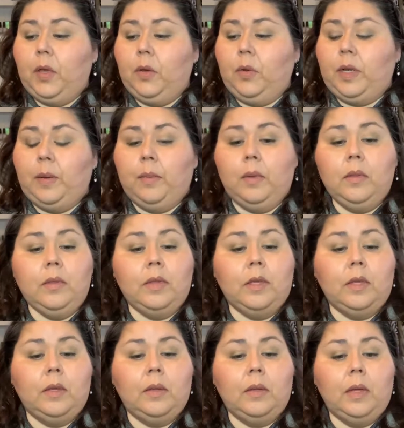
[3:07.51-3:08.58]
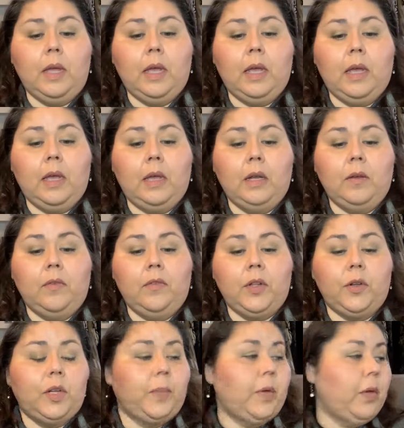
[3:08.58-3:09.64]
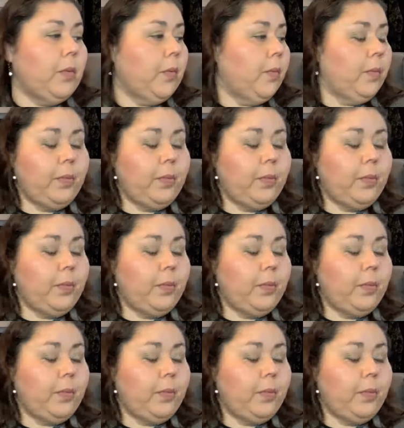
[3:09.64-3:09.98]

Eau de Month and Fleur de Pou.